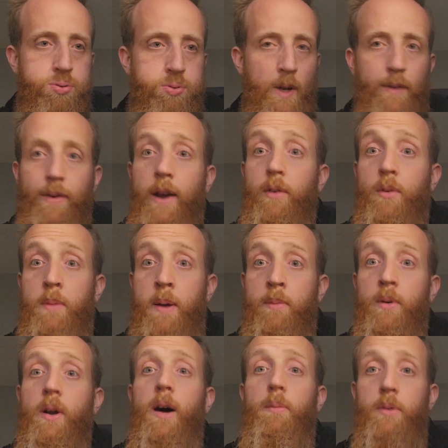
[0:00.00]
If I
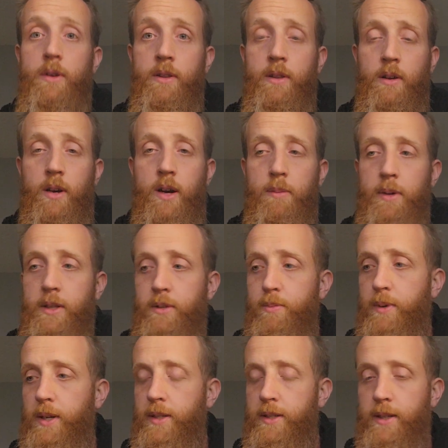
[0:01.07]
remember, I'll put it in the comments.
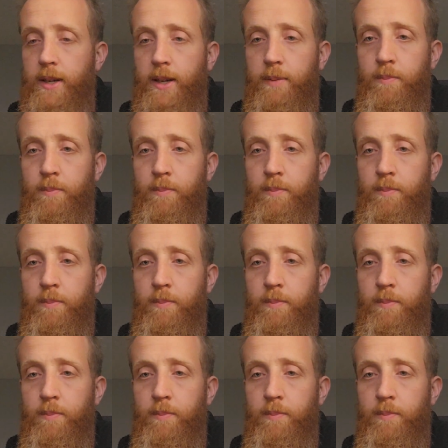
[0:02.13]
But